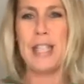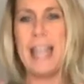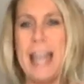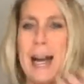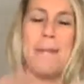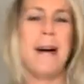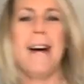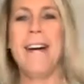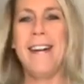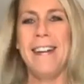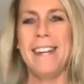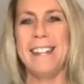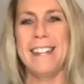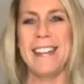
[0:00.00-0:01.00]
Like I'm
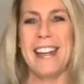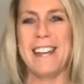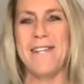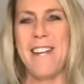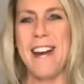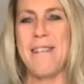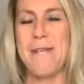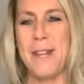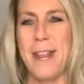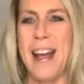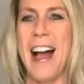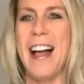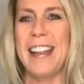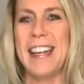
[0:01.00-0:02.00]
all getting ready for the
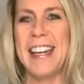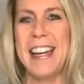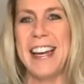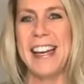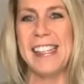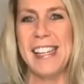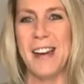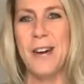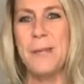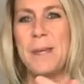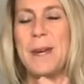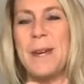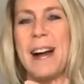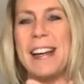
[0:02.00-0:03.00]
holidays. I
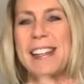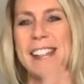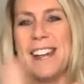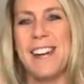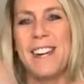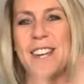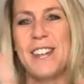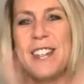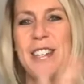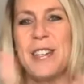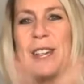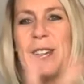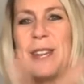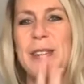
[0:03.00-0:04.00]
hope you guys are
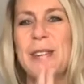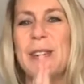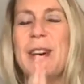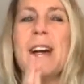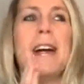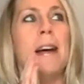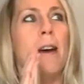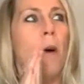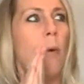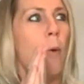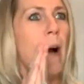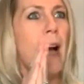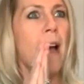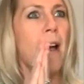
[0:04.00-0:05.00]
too.
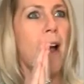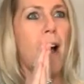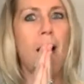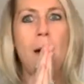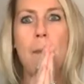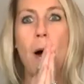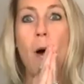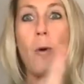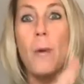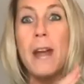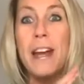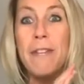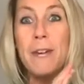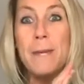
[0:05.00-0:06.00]
What, um, a
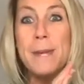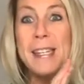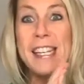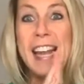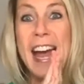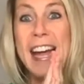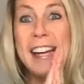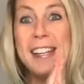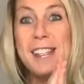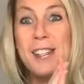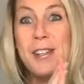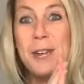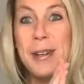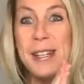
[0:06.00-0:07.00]
week from today
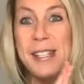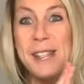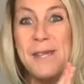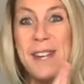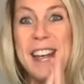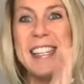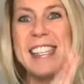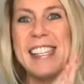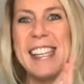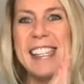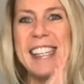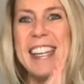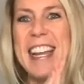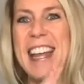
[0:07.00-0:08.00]
is Christmas,
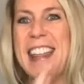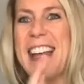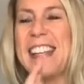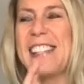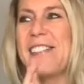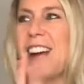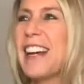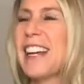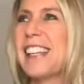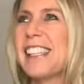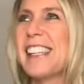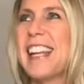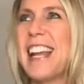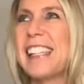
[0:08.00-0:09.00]
isn't it? That's right,
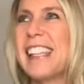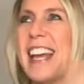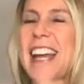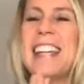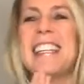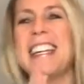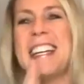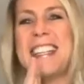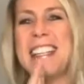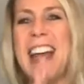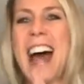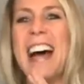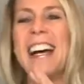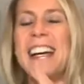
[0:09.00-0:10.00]
because today's the eighteenth,
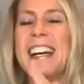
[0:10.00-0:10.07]
yeah.